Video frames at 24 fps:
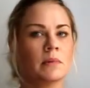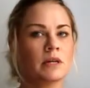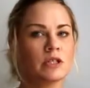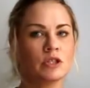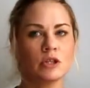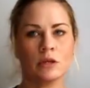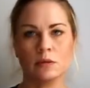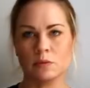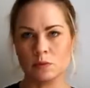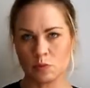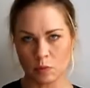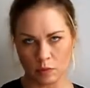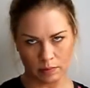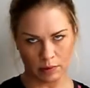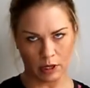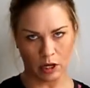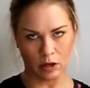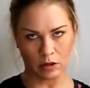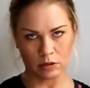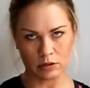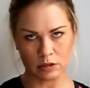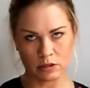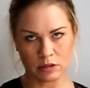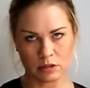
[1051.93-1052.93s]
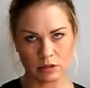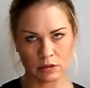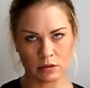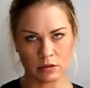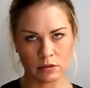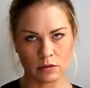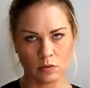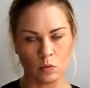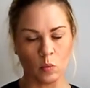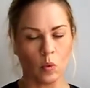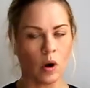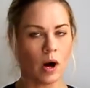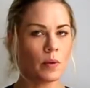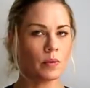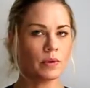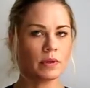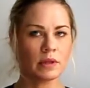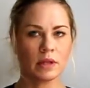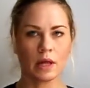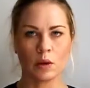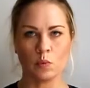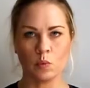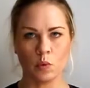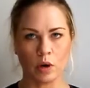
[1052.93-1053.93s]
my tubes were blocked. Why
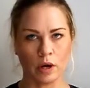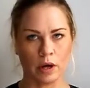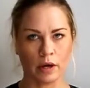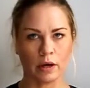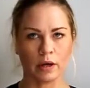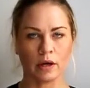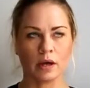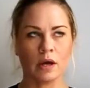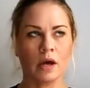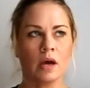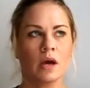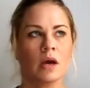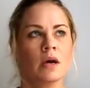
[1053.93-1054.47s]
would they work?